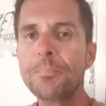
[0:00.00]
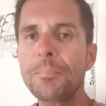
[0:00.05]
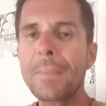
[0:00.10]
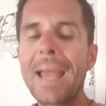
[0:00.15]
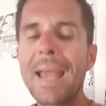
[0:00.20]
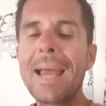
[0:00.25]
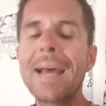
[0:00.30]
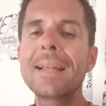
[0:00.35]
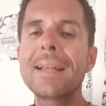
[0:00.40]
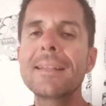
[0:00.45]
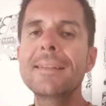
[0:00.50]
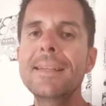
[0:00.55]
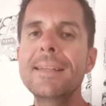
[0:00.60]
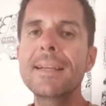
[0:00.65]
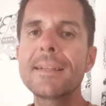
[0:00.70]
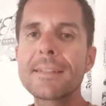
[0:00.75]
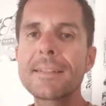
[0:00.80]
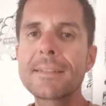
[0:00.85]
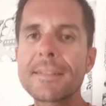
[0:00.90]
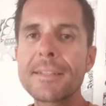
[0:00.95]
And the
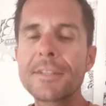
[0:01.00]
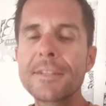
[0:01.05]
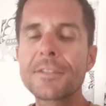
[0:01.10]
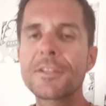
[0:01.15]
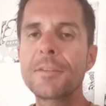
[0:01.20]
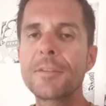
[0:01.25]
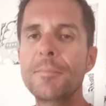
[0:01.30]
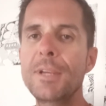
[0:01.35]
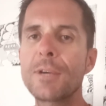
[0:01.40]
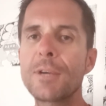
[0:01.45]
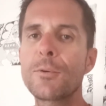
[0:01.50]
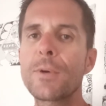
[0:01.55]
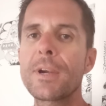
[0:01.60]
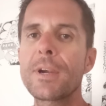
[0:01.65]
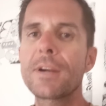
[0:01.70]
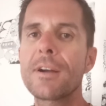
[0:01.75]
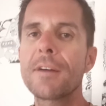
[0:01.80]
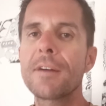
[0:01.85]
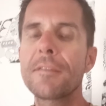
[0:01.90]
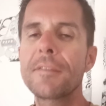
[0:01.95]
other thing you should be aware
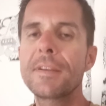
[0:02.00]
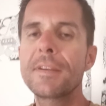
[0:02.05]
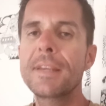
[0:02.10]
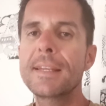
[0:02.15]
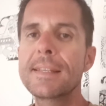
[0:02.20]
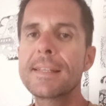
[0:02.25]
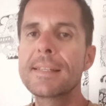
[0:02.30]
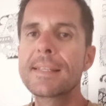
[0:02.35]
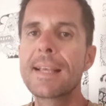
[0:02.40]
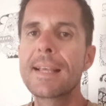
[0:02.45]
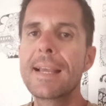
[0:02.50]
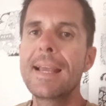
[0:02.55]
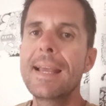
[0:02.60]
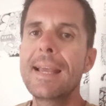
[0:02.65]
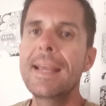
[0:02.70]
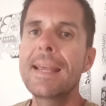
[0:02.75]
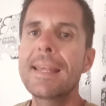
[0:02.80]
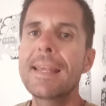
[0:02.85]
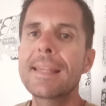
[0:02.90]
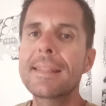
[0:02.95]
of is
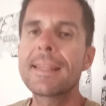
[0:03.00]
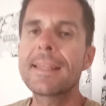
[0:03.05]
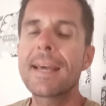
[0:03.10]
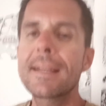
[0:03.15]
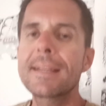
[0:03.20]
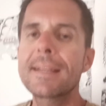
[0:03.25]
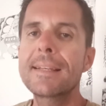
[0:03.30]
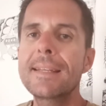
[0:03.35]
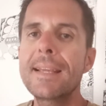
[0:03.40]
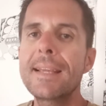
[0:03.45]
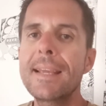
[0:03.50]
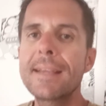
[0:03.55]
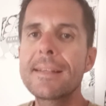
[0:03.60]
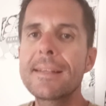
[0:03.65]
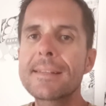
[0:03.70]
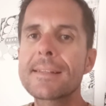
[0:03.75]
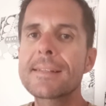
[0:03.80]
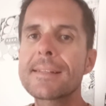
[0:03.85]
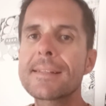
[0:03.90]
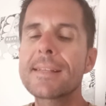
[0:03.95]
that it
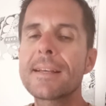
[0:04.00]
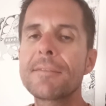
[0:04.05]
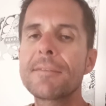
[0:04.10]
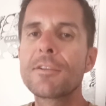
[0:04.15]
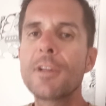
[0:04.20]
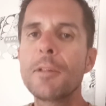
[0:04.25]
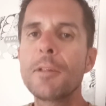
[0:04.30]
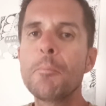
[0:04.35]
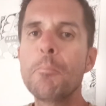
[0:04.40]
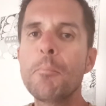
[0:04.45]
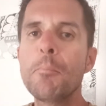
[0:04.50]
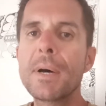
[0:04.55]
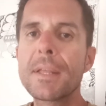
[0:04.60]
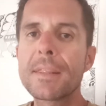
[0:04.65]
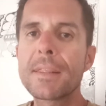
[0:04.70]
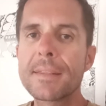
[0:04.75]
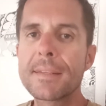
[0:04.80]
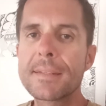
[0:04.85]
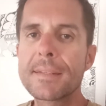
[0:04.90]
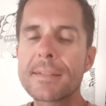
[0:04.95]
takes several
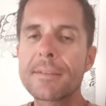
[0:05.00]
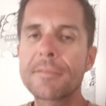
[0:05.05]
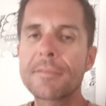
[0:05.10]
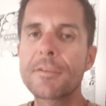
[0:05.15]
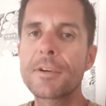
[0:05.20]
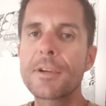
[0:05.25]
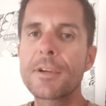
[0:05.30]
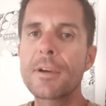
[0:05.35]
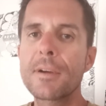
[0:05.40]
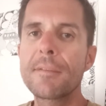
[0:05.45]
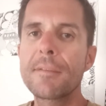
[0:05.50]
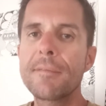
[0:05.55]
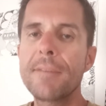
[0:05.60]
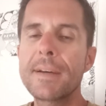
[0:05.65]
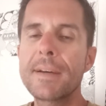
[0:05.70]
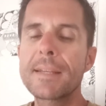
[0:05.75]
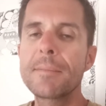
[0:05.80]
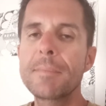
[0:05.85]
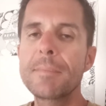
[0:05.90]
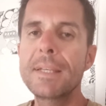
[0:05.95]
months for your
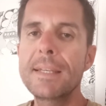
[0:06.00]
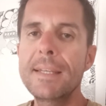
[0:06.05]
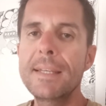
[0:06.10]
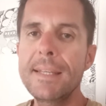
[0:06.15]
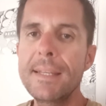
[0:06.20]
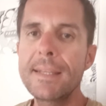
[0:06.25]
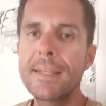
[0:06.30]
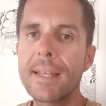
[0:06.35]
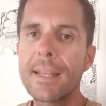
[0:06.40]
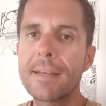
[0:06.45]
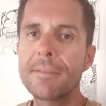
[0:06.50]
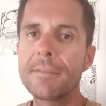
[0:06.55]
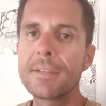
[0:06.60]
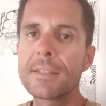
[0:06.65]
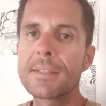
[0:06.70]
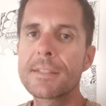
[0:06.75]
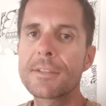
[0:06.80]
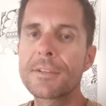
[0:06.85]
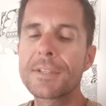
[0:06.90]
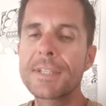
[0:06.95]
vitamin D levels
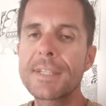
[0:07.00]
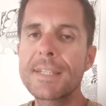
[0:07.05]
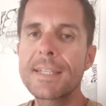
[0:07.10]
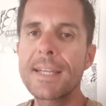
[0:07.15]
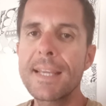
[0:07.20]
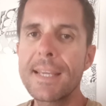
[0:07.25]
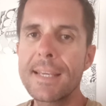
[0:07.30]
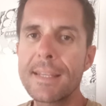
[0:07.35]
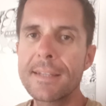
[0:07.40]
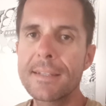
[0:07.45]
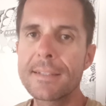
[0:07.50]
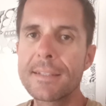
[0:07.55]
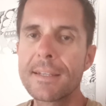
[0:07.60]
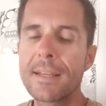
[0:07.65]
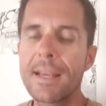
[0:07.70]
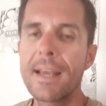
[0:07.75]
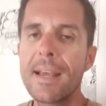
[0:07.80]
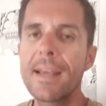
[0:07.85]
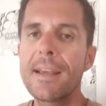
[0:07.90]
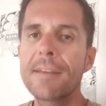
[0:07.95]
to change.
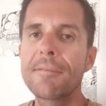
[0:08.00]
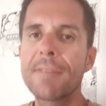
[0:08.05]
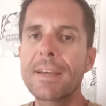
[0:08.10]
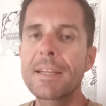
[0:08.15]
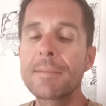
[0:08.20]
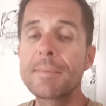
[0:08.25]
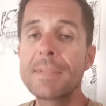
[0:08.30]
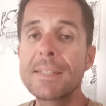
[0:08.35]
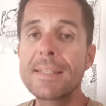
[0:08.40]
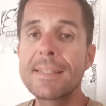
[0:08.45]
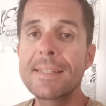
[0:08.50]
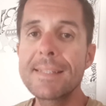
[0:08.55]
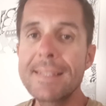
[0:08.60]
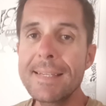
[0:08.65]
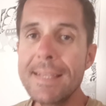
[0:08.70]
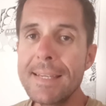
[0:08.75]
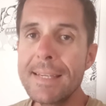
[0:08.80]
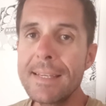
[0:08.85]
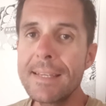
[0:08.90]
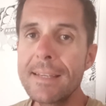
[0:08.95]
Vitamin
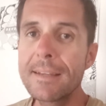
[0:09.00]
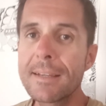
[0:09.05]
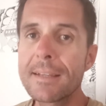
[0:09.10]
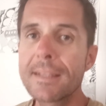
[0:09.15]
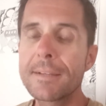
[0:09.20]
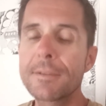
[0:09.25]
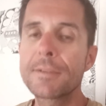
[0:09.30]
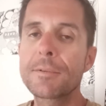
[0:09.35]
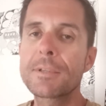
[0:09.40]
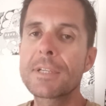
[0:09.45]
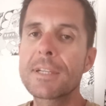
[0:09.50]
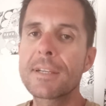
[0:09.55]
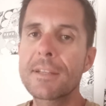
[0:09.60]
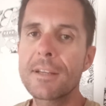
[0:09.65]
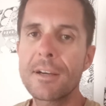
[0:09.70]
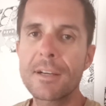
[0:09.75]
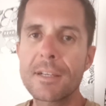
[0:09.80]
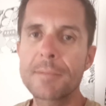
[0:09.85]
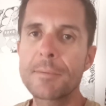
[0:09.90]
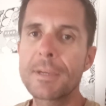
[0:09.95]
C, which I
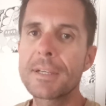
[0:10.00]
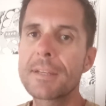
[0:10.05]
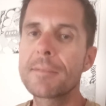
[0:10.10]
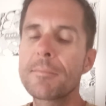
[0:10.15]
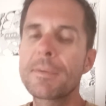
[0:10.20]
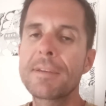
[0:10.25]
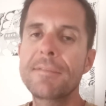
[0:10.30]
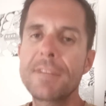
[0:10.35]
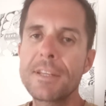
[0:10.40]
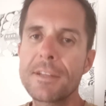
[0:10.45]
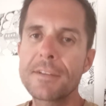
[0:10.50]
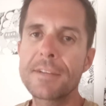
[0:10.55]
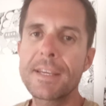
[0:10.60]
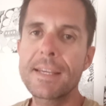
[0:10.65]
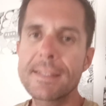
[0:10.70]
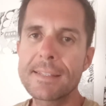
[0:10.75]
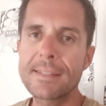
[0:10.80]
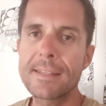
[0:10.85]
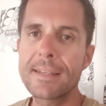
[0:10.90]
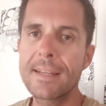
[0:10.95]
talked about in my video
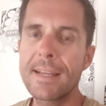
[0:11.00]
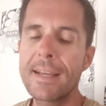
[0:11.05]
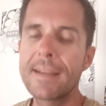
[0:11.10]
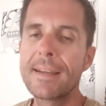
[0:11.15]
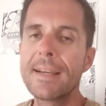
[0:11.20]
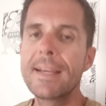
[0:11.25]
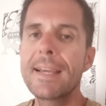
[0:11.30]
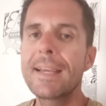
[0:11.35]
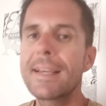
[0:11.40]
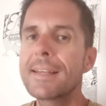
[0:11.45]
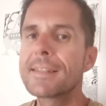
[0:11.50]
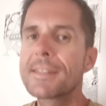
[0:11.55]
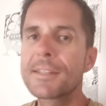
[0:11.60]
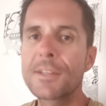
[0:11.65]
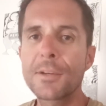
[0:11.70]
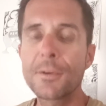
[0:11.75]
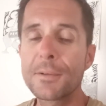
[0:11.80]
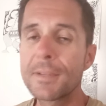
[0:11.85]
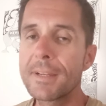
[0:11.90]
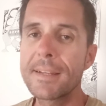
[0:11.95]
yesterday, is
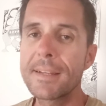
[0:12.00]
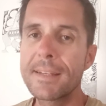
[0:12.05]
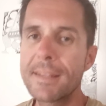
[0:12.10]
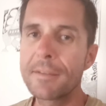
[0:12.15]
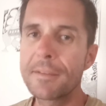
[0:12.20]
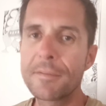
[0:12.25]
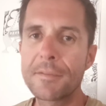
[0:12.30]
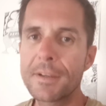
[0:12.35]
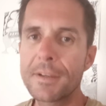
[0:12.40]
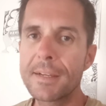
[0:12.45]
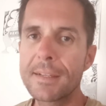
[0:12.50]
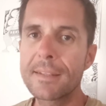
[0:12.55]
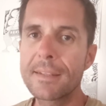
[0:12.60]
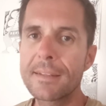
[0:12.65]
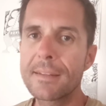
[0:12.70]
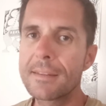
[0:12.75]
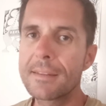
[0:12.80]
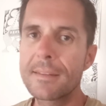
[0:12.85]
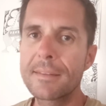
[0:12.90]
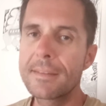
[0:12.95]
totally different.
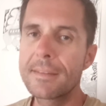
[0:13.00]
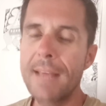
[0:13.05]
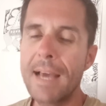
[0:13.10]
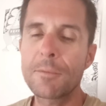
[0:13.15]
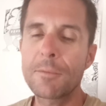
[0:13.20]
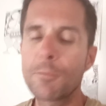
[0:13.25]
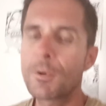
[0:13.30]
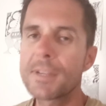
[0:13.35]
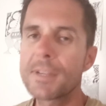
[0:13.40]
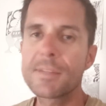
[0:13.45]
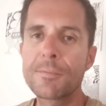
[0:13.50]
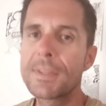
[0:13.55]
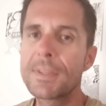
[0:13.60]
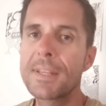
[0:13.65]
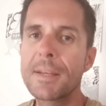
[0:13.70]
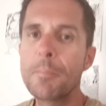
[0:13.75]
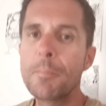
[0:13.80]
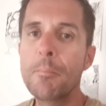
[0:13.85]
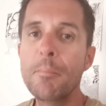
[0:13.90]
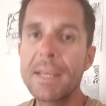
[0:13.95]
That works
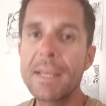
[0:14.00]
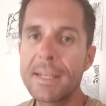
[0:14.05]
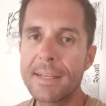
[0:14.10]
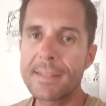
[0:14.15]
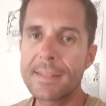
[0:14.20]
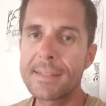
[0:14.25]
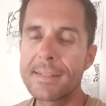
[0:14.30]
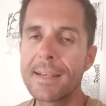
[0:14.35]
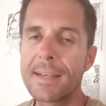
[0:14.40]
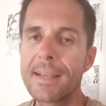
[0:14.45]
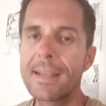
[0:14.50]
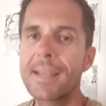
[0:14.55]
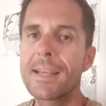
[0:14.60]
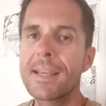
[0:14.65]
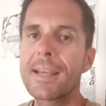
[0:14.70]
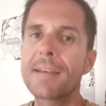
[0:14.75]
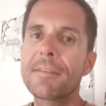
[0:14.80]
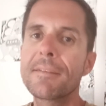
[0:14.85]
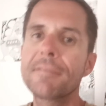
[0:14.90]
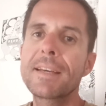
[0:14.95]
within minutes.
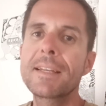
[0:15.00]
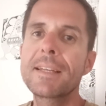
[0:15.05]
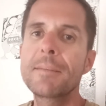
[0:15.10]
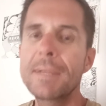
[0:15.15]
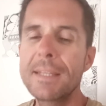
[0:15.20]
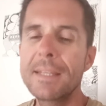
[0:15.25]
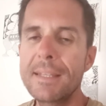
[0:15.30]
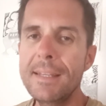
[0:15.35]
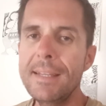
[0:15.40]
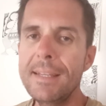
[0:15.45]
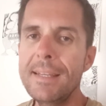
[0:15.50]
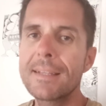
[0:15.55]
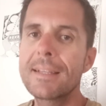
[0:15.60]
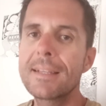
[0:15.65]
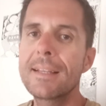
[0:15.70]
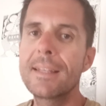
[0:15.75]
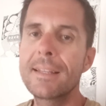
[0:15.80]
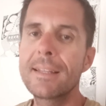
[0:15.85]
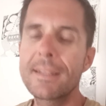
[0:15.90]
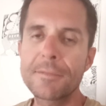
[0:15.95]
Vitamin D
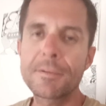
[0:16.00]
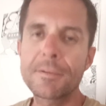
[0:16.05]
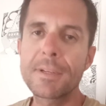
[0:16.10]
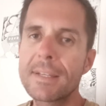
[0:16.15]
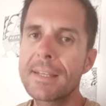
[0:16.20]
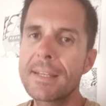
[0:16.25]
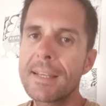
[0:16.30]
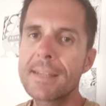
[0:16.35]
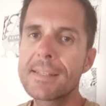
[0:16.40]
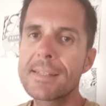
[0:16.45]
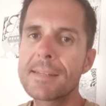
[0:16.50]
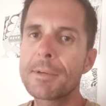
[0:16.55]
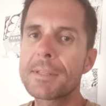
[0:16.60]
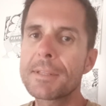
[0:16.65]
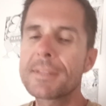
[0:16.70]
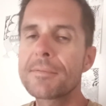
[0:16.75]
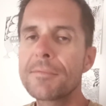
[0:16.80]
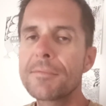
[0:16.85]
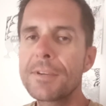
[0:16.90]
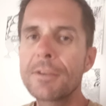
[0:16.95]
literally takes about
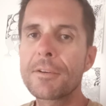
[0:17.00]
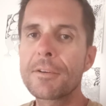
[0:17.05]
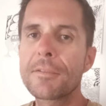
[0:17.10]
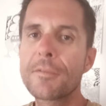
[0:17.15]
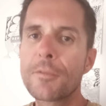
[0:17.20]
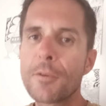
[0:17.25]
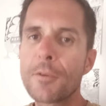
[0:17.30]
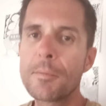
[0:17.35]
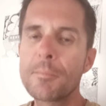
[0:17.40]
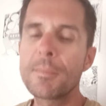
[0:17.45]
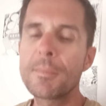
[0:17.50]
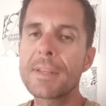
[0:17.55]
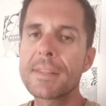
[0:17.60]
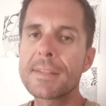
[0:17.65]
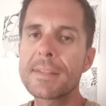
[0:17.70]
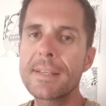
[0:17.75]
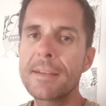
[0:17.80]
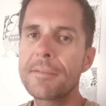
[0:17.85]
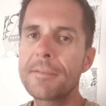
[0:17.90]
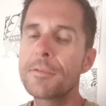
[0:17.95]
3 or 4 months
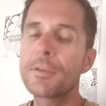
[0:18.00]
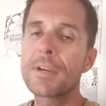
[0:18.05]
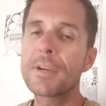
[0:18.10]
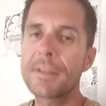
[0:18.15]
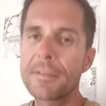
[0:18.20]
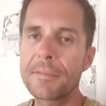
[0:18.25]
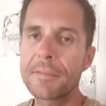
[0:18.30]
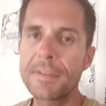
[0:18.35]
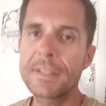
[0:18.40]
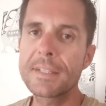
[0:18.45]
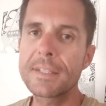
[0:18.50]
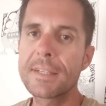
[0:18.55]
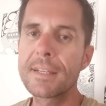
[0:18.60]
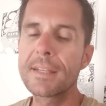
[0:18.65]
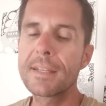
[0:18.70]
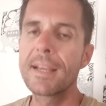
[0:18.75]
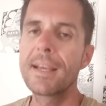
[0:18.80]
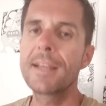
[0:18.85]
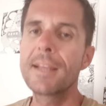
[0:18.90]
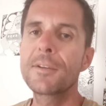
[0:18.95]
if you are deficient
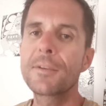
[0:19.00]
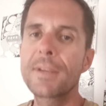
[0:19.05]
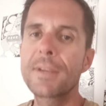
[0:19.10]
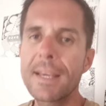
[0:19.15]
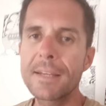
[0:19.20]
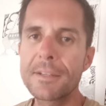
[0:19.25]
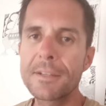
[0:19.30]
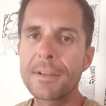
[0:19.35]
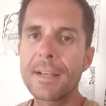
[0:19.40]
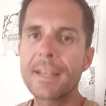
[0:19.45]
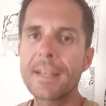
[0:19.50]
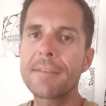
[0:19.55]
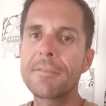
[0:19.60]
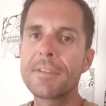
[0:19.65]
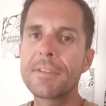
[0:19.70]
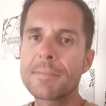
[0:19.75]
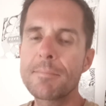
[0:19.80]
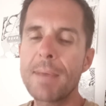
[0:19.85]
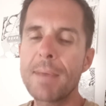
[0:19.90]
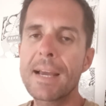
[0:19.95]
to get your
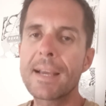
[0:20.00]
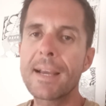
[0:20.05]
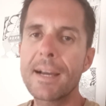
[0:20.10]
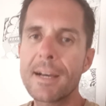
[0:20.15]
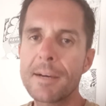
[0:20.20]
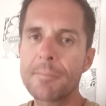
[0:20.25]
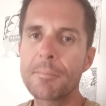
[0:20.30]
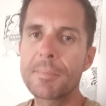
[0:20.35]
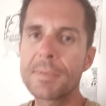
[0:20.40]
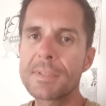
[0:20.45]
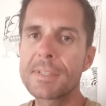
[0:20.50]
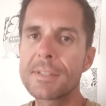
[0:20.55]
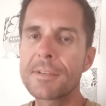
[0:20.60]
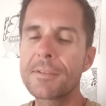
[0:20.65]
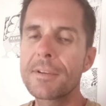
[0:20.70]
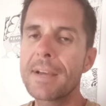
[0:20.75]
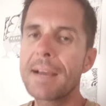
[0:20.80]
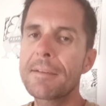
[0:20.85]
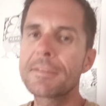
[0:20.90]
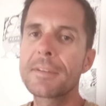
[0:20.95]
levels back up. So you
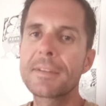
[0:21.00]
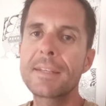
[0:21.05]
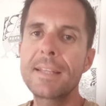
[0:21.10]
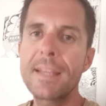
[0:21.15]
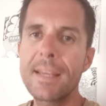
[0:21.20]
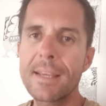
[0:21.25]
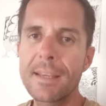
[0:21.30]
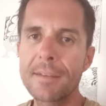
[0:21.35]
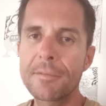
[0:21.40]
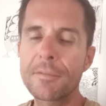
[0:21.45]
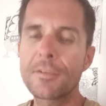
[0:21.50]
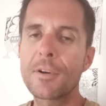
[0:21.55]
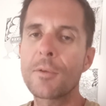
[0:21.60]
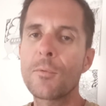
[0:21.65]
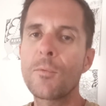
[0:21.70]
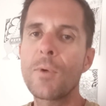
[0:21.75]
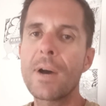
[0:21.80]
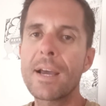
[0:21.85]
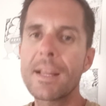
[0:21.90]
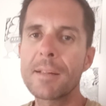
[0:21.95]
have to take it for a
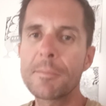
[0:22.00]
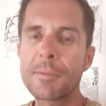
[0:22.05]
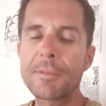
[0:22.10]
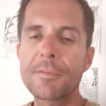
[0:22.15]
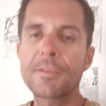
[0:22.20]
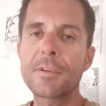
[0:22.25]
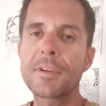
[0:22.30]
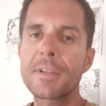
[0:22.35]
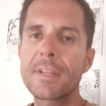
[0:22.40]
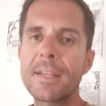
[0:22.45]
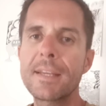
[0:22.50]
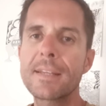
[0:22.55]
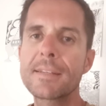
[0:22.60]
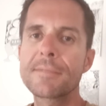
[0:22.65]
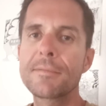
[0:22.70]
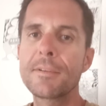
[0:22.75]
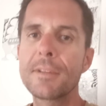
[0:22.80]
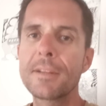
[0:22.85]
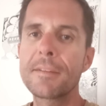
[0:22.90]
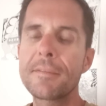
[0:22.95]
while before it takes
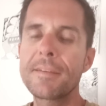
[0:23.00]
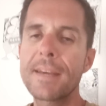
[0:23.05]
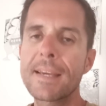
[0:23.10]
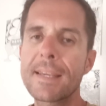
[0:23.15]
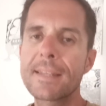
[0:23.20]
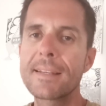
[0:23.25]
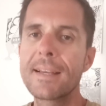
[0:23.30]
full effect.